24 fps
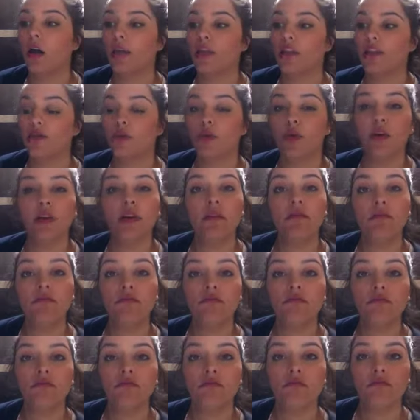This morning,
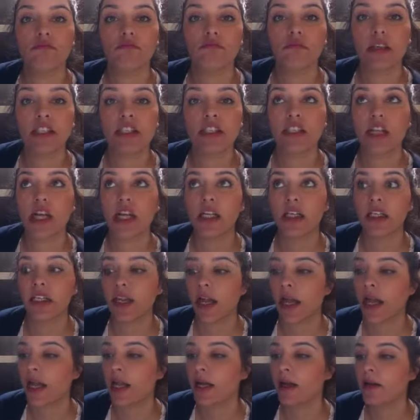my son
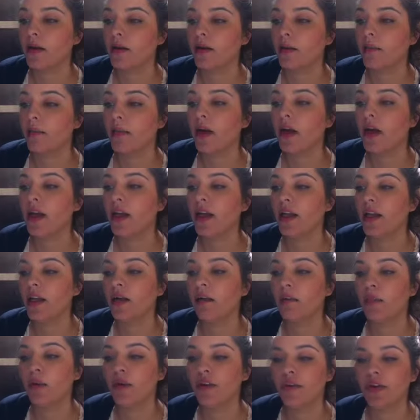and my
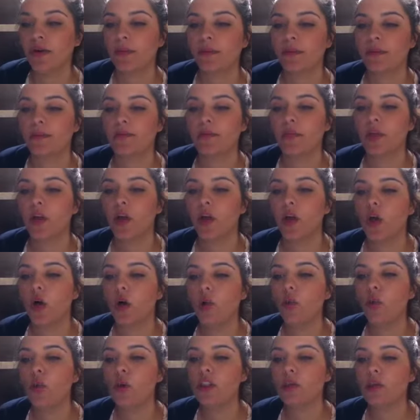boyfriend.
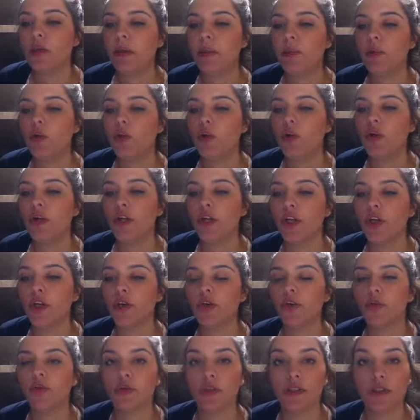What do people call
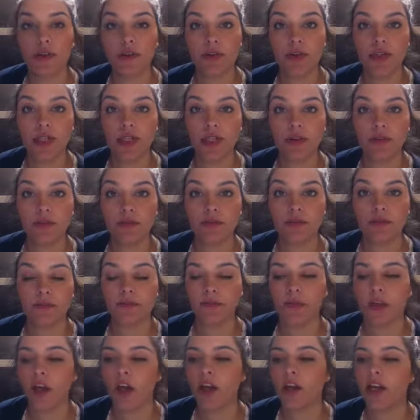you? Seriously?
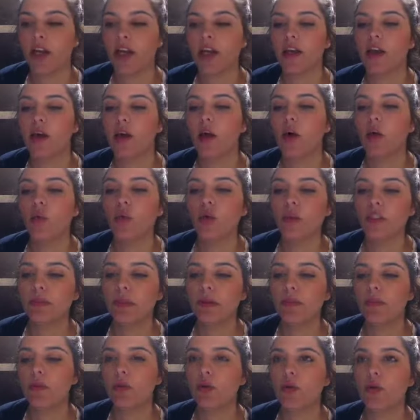Okay. What do
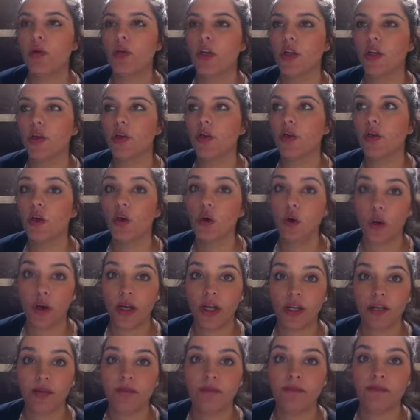people call you?
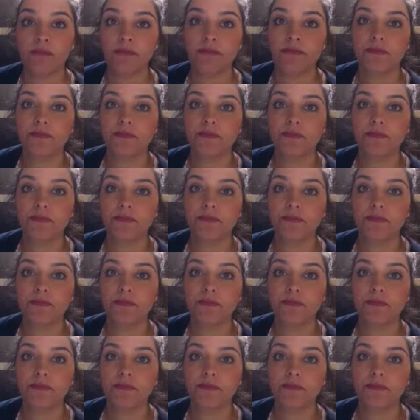Queen?